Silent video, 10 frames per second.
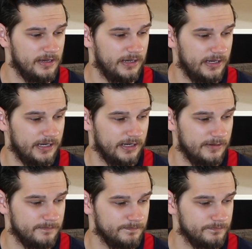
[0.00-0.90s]

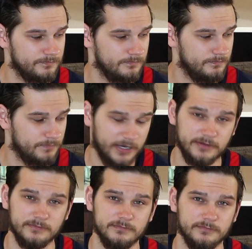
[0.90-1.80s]
Um,
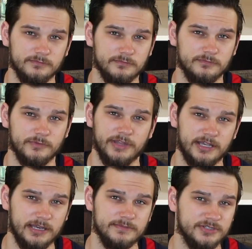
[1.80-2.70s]
but when
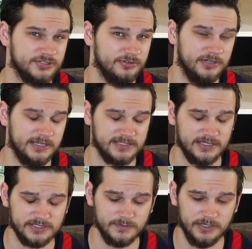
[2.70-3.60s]
that comes, I'll show you guys
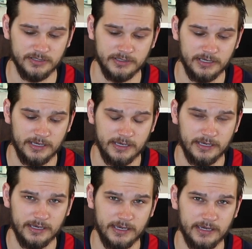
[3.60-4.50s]
that as well.
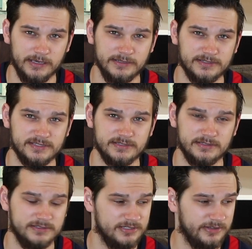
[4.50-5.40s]
And
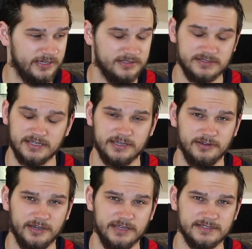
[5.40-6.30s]
until then, take
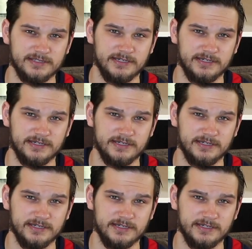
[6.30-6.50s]
care, guys.